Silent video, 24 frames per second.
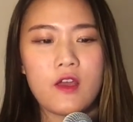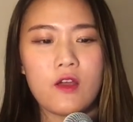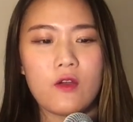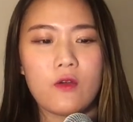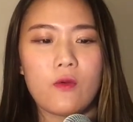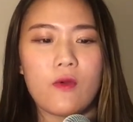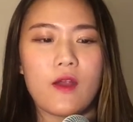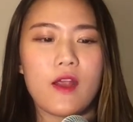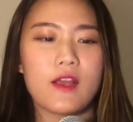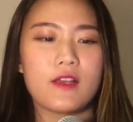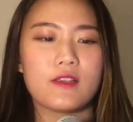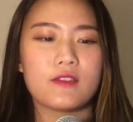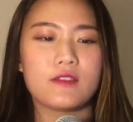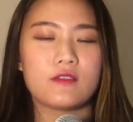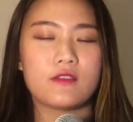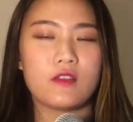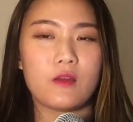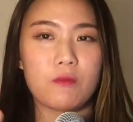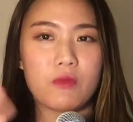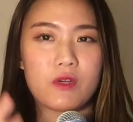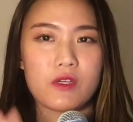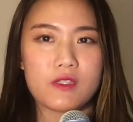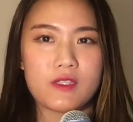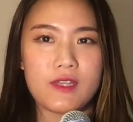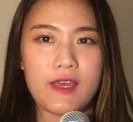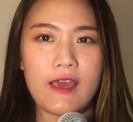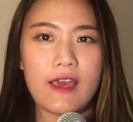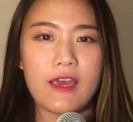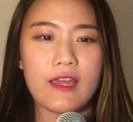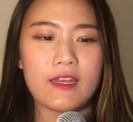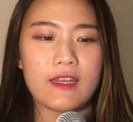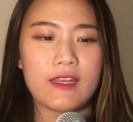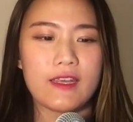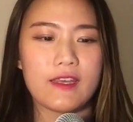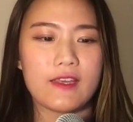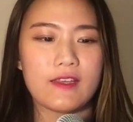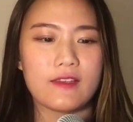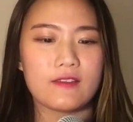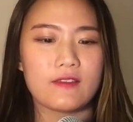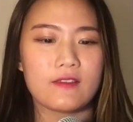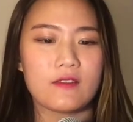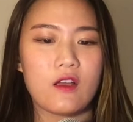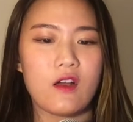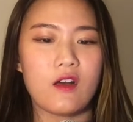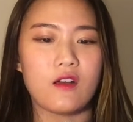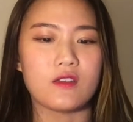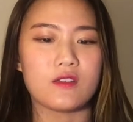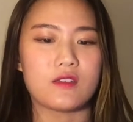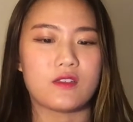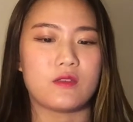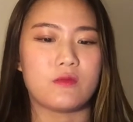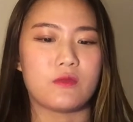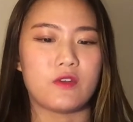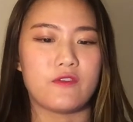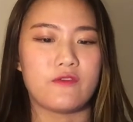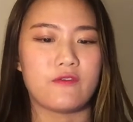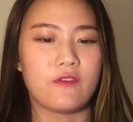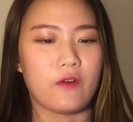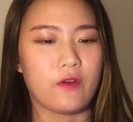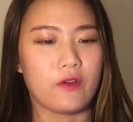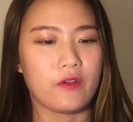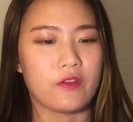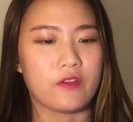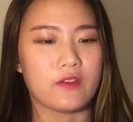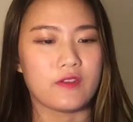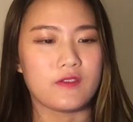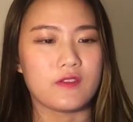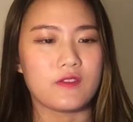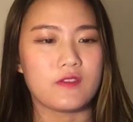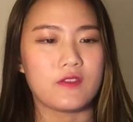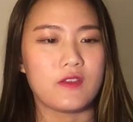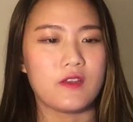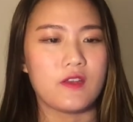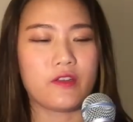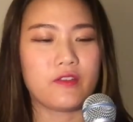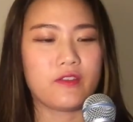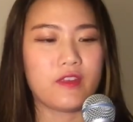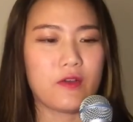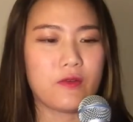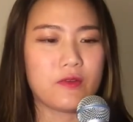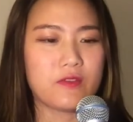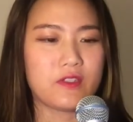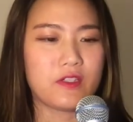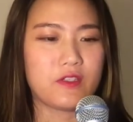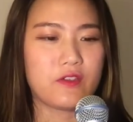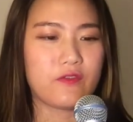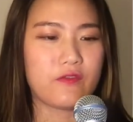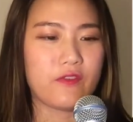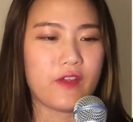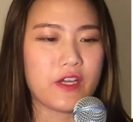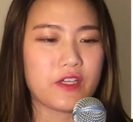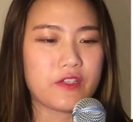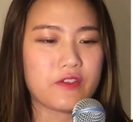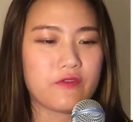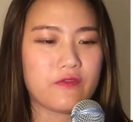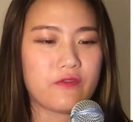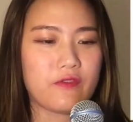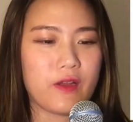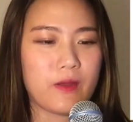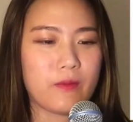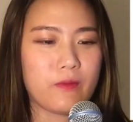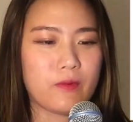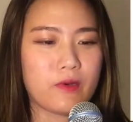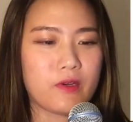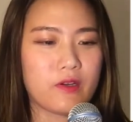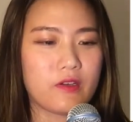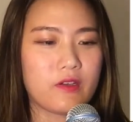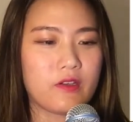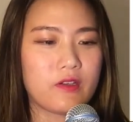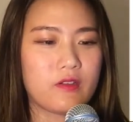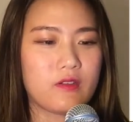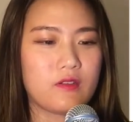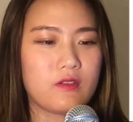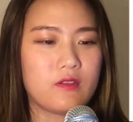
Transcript: whereas number 10 is customer focused. That was innovation framework.